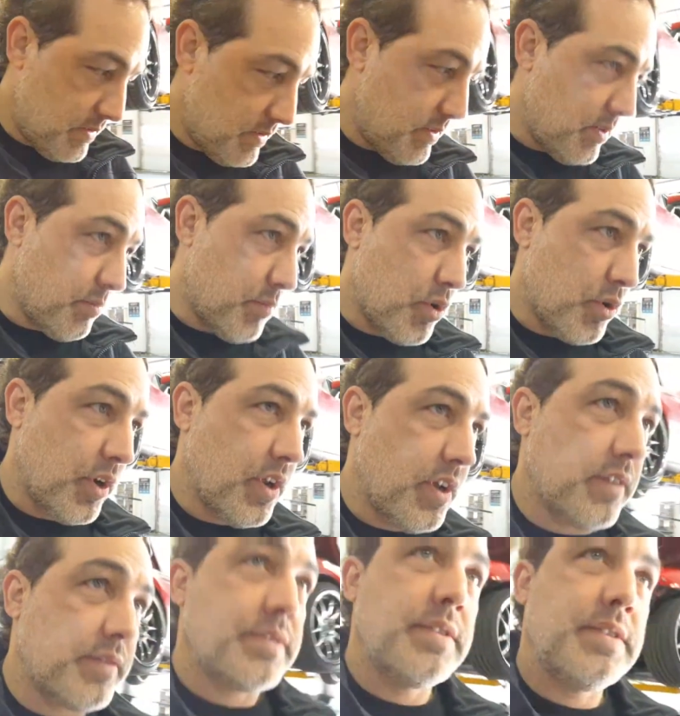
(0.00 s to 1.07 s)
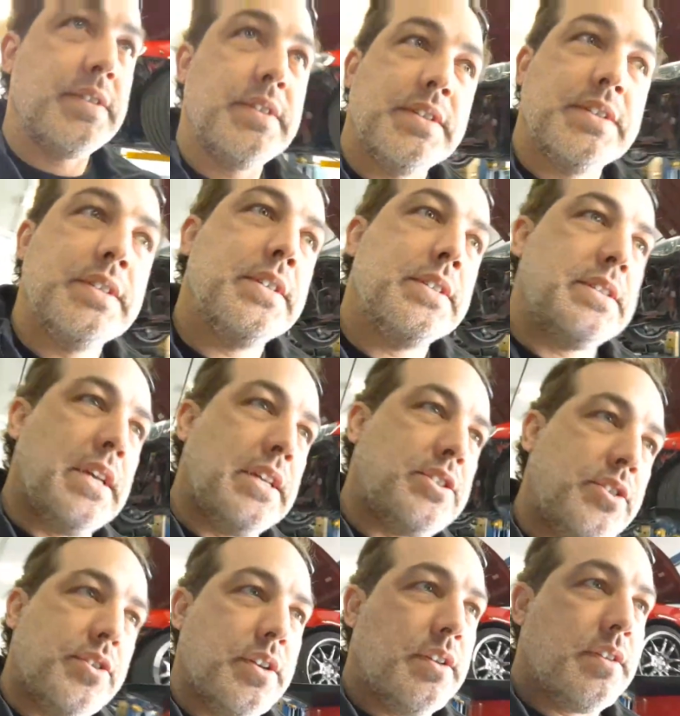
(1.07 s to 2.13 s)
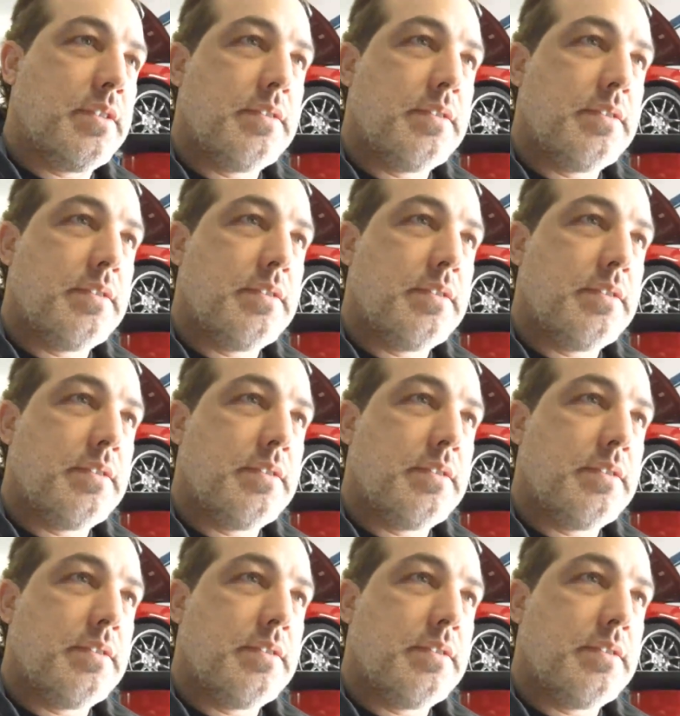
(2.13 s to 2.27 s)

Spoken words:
They're broken off. That's good.